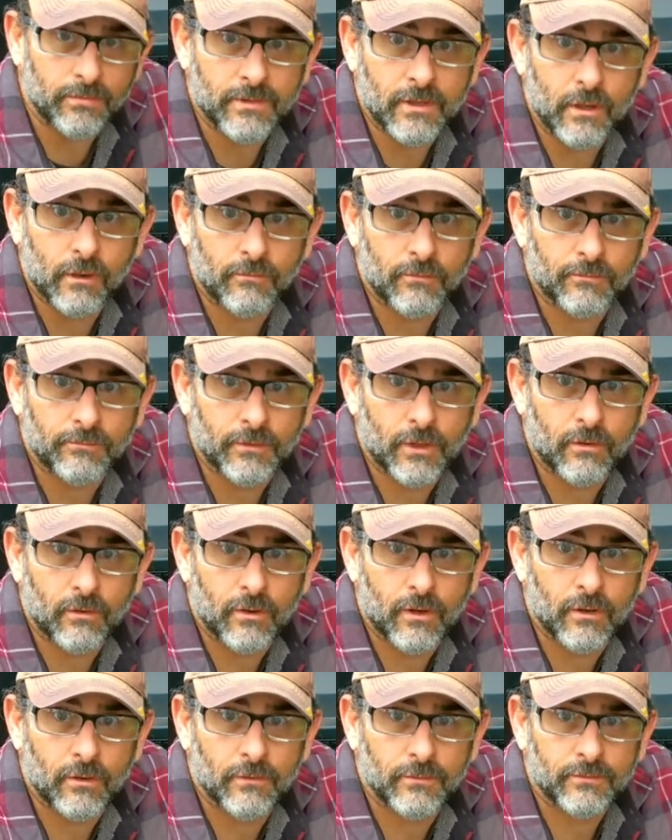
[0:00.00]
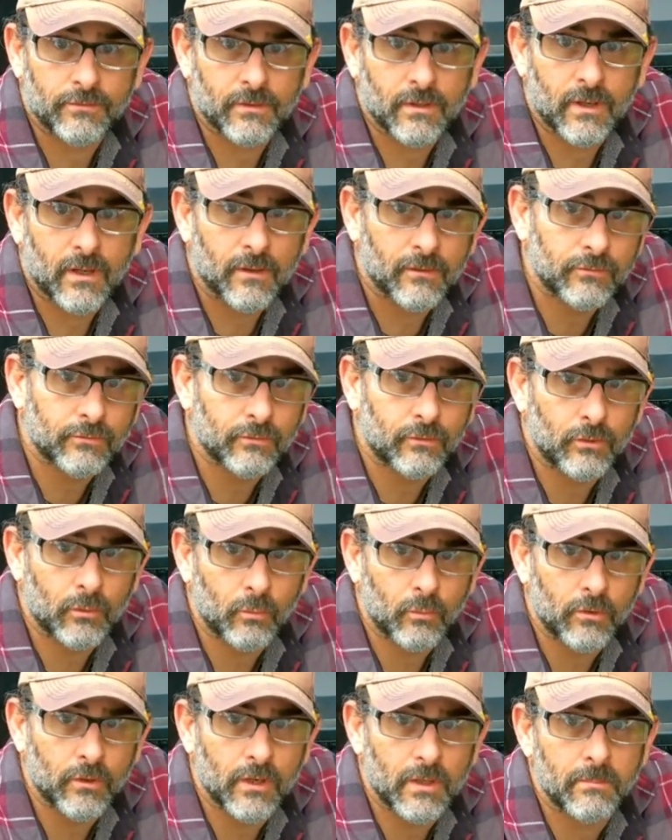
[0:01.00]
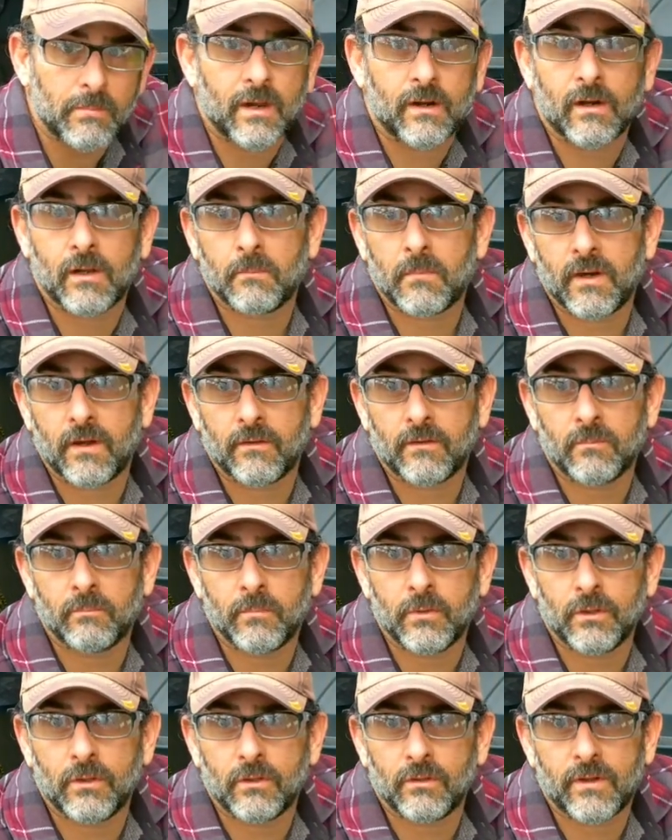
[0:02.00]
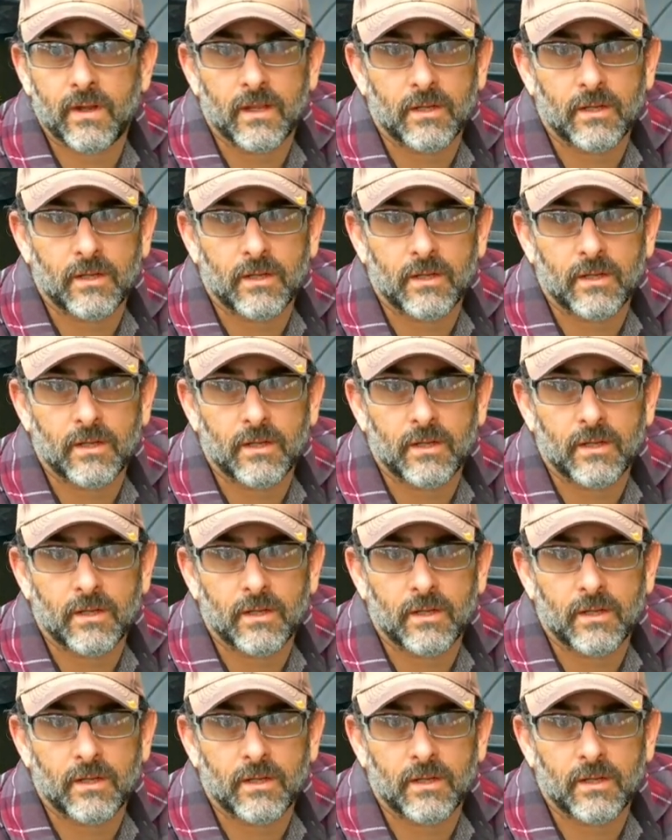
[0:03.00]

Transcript: the overflow hose. I was sort of worried about it on my other build.